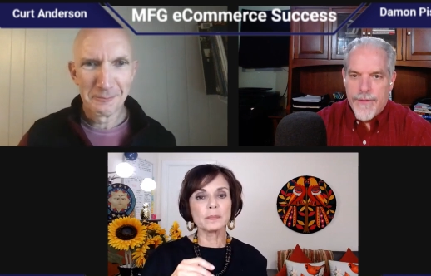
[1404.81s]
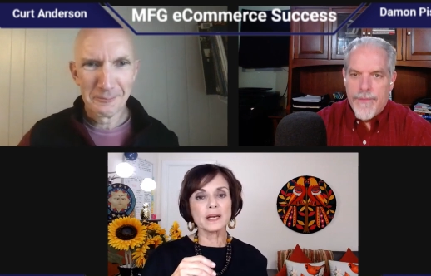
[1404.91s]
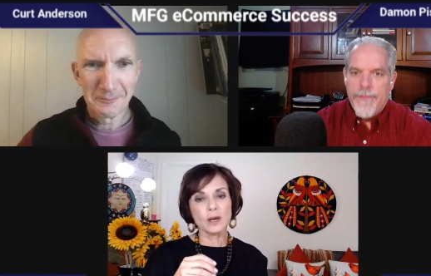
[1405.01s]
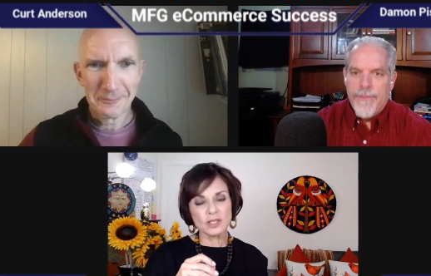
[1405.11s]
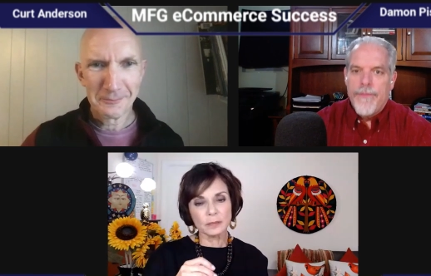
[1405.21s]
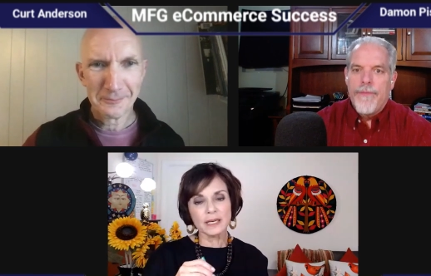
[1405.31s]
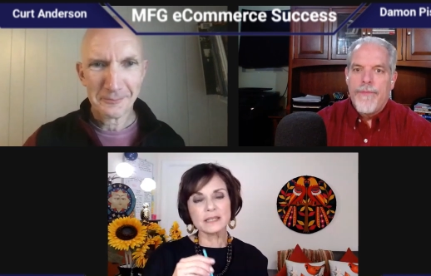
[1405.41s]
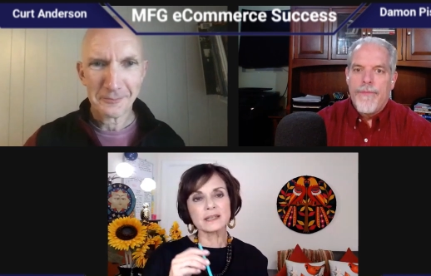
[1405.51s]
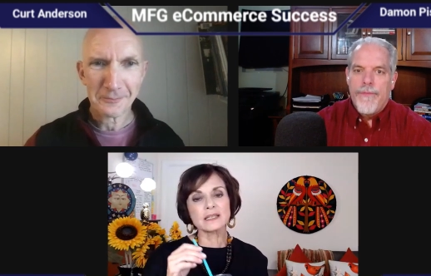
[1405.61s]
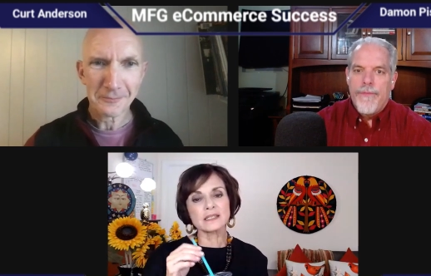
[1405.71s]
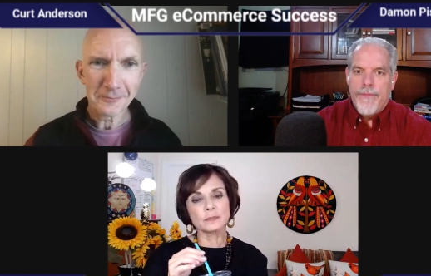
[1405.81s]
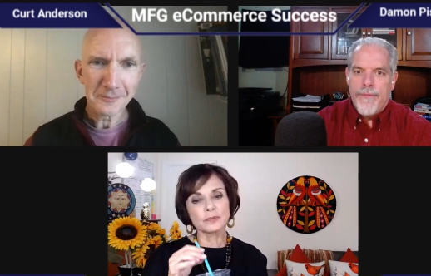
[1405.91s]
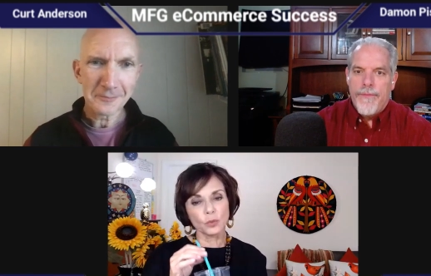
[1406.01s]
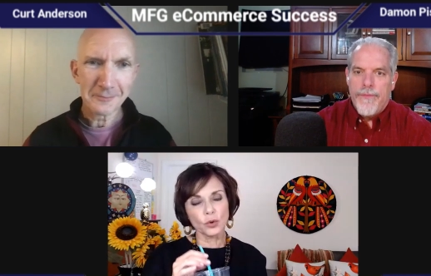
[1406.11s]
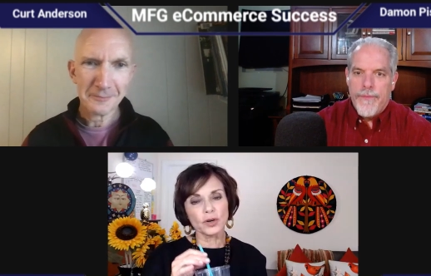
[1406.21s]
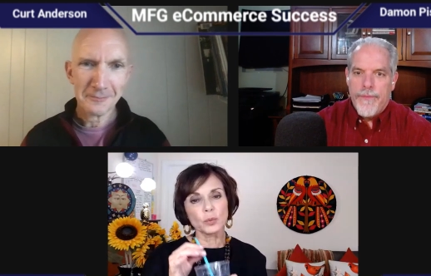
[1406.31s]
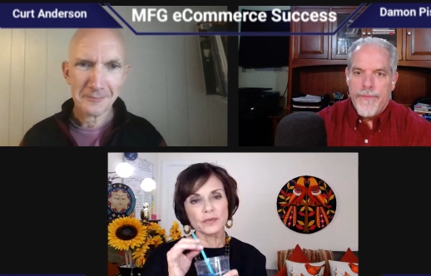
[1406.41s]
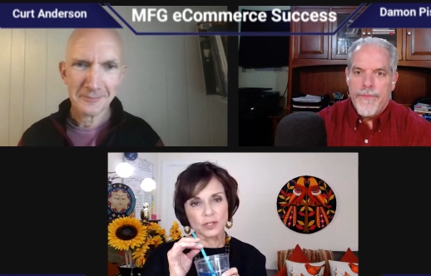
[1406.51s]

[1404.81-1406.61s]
Speaker 1: because I'm going to take a sip of water with a